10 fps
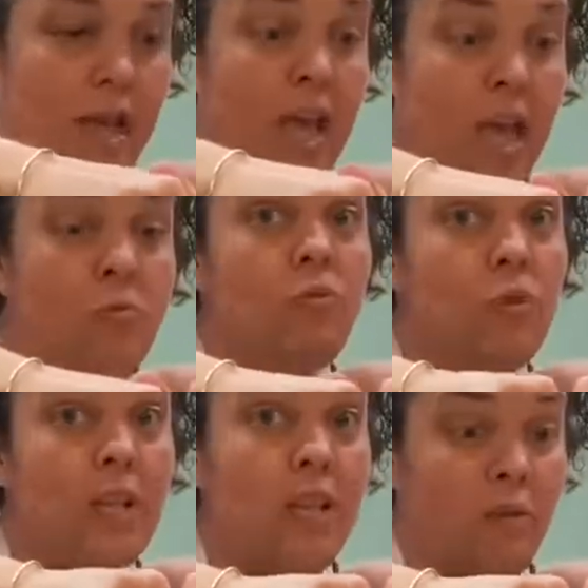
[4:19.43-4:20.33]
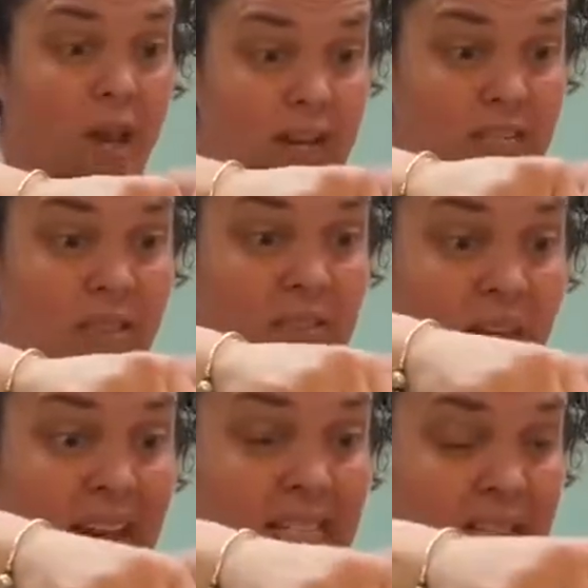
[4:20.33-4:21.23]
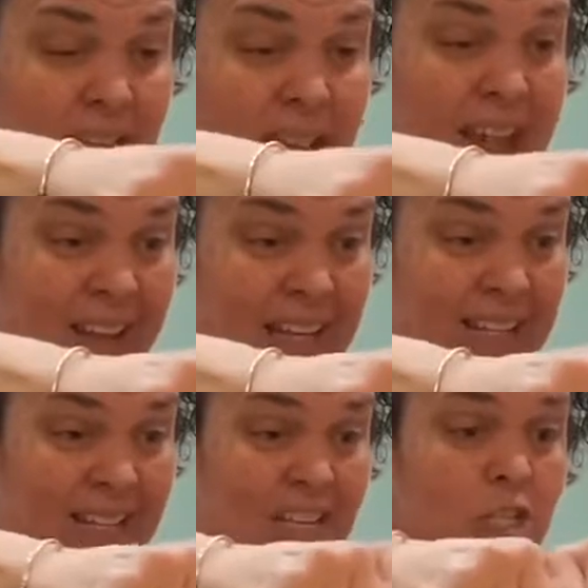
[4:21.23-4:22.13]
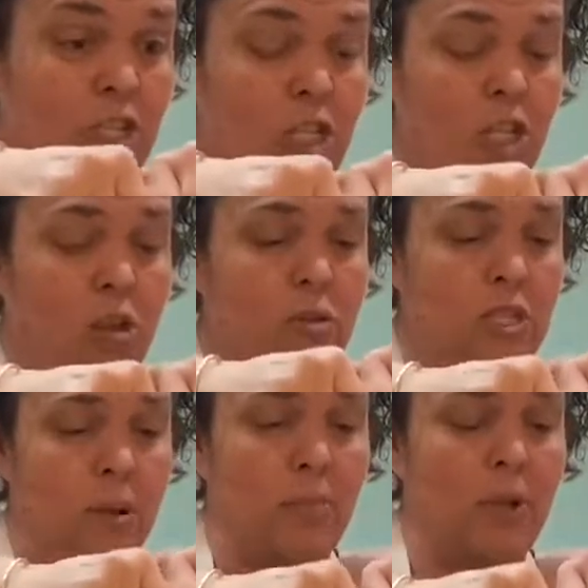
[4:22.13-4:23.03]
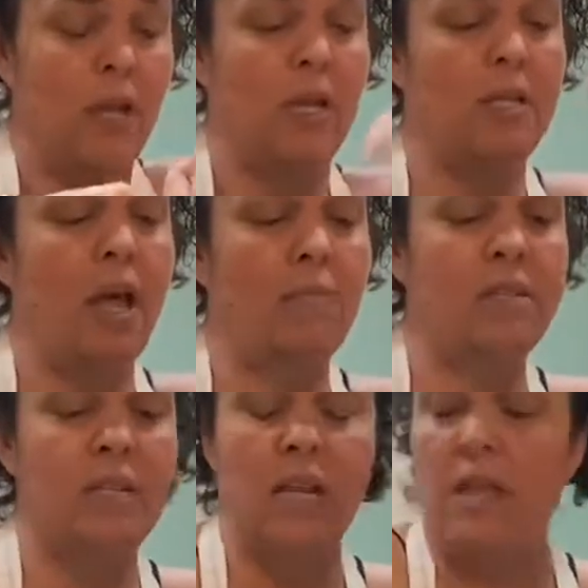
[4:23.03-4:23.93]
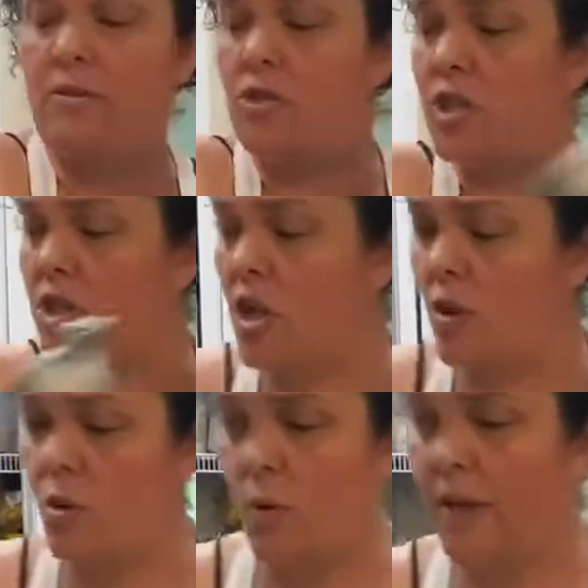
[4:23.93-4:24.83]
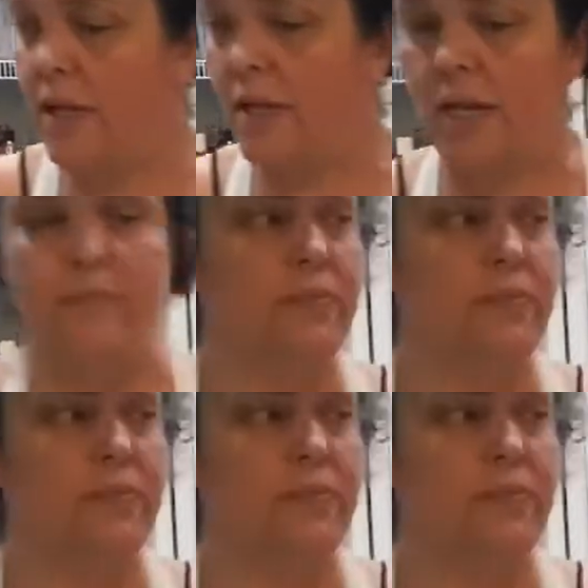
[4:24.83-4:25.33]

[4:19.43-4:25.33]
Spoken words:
And really, you guys, that's it. It's so simple. It comes together so quickly.